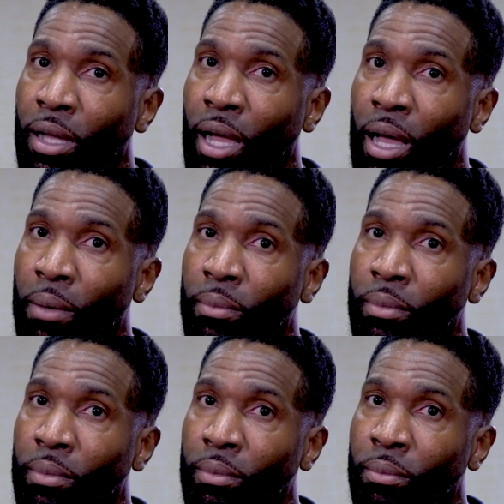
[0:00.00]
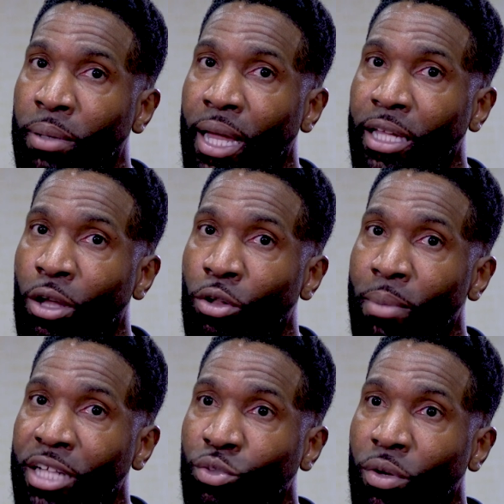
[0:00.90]
But I can only
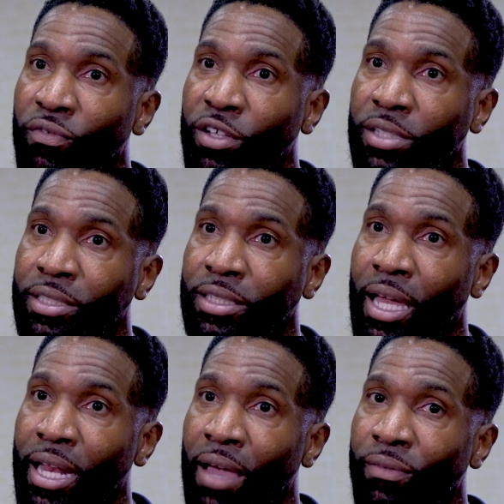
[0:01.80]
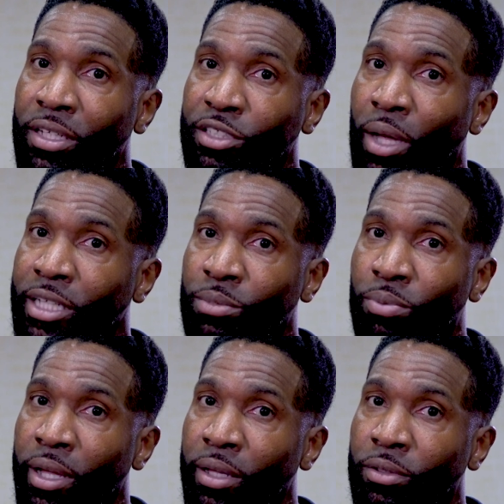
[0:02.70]
imagine what it feels like to not have it. And so I just
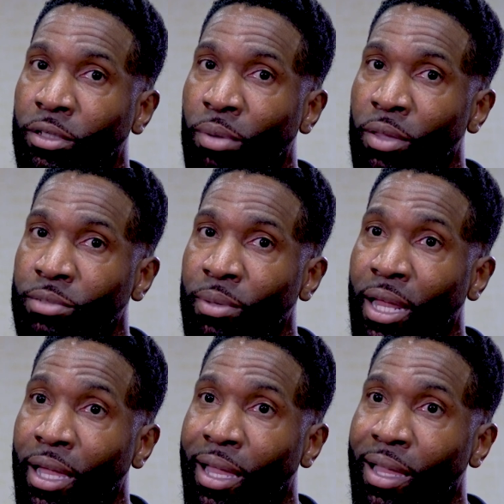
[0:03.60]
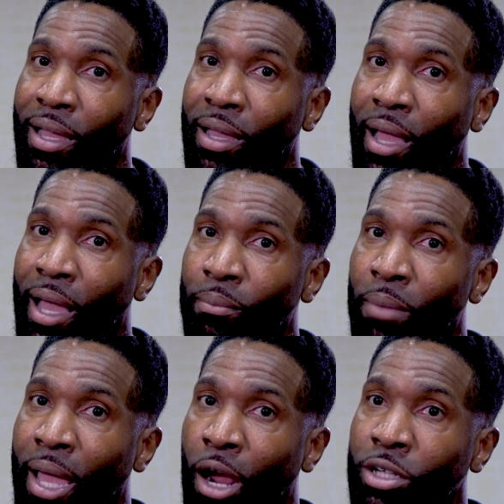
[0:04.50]
pray to the brothers, man,
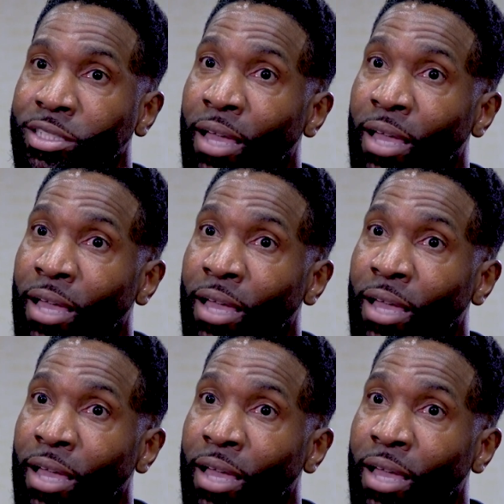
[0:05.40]
my heart is